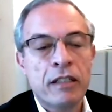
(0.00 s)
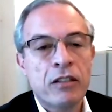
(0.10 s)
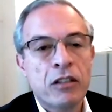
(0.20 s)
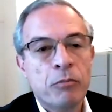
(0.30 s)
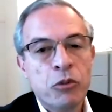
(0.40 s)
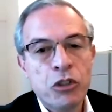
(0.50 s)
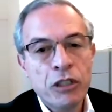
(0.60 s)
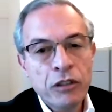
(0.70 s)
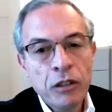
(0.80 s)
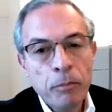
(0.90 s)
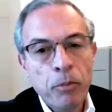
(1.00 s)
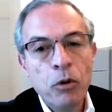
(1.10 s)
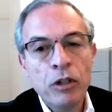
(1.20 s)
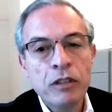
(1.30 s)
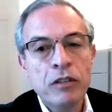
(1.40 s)
some general
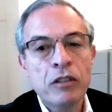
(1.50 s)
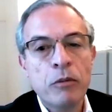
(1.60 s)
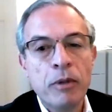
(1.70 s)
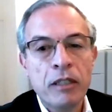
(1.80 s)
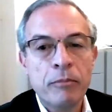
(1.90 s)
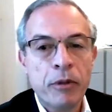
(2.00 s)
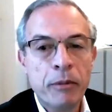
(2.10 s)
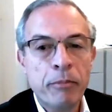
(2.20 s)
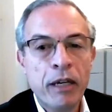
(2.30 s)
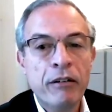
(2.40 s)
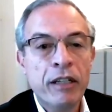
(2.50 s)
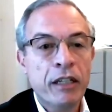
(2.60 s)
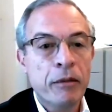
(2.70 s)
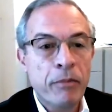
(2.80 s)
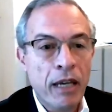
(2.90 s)
points about
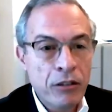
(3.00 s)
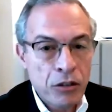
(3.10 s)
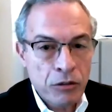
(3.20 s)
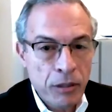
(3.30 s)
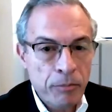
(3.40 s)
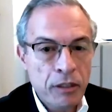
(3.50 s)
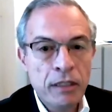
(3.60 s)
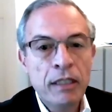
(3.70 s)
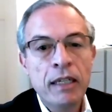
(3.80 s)
preparing a manuscript,